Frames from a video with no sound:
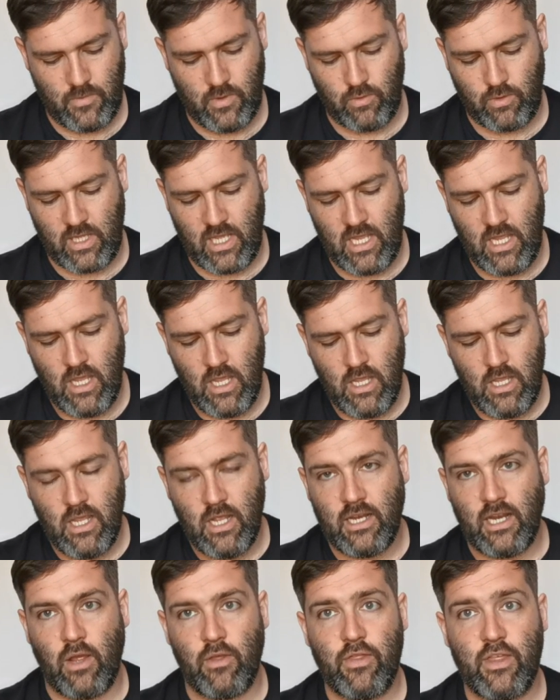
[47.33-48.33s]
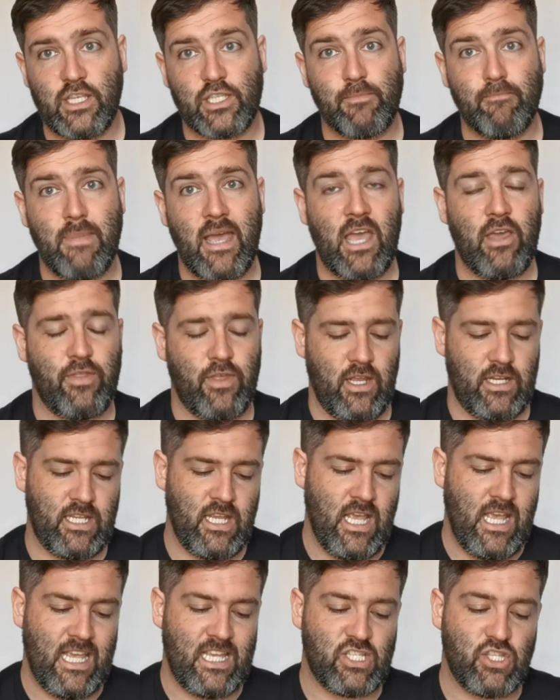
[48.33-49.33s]
Okay, now this method
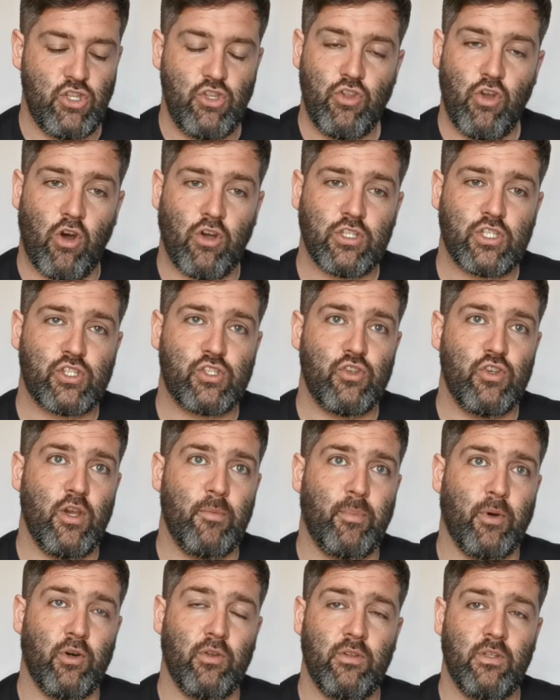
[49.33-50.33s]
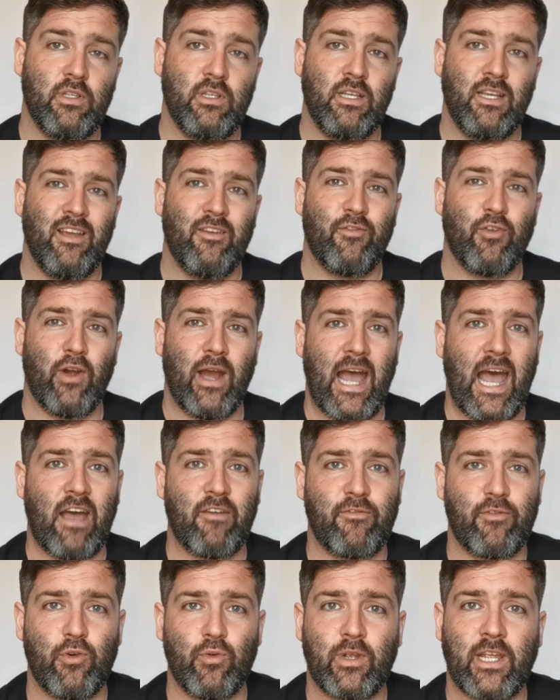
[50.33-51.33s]
is not suitable for
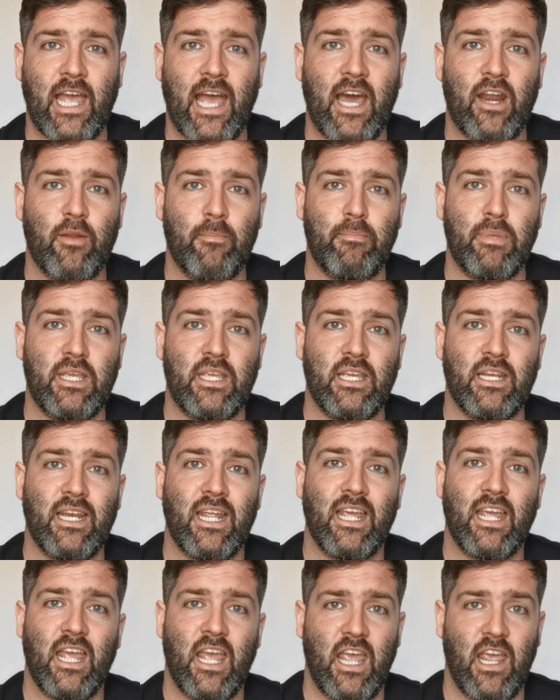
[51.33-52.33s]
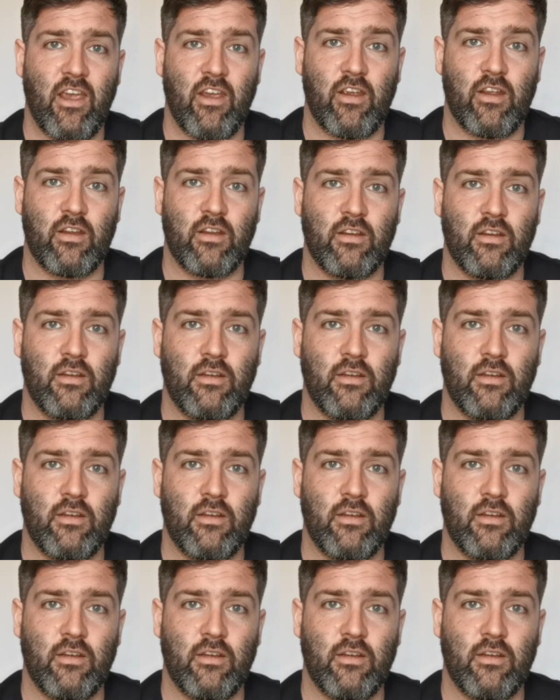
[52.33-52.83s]
Afro-Caribbean hair.